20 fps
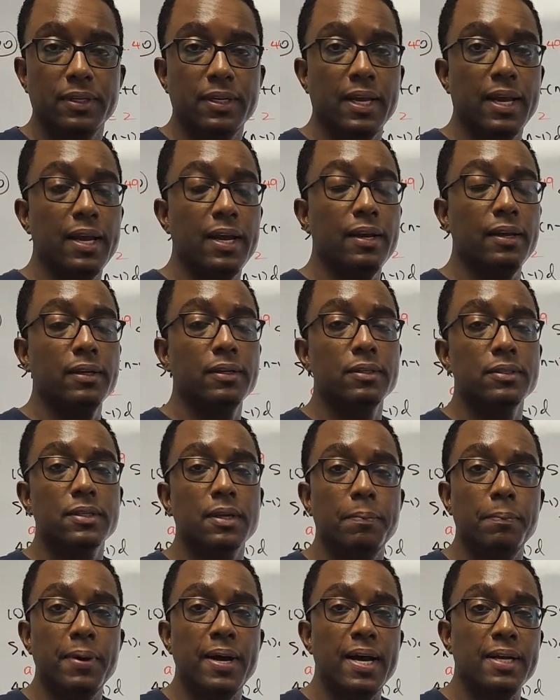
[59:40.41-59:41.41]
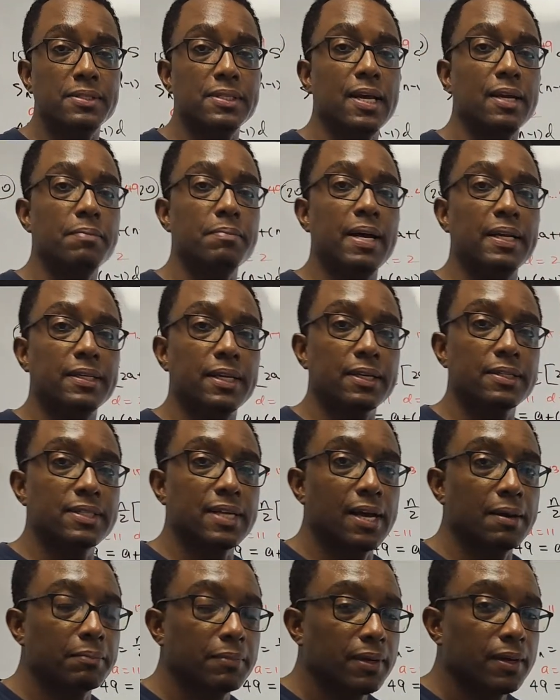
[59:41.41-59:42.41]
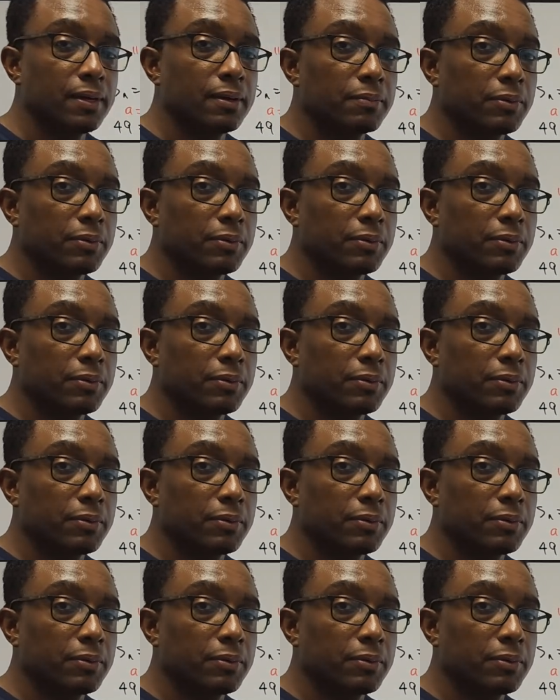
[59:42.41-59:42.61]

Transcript: Yeah, to pass that math exam.